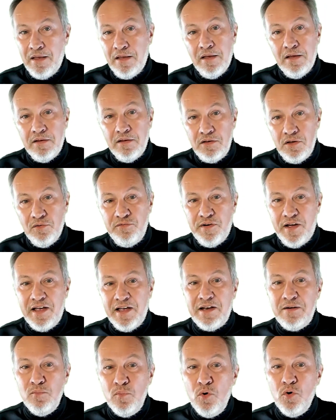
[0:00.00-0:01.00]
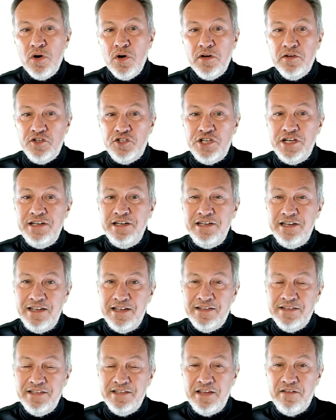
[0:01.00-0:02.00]
You'll find more GT and
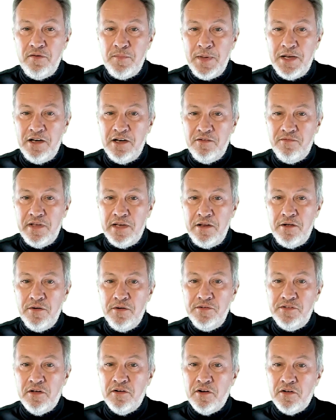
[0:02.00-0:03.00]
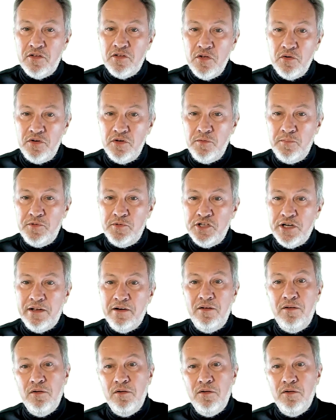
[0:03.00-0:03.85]
7-minute videos on our YouTube channel,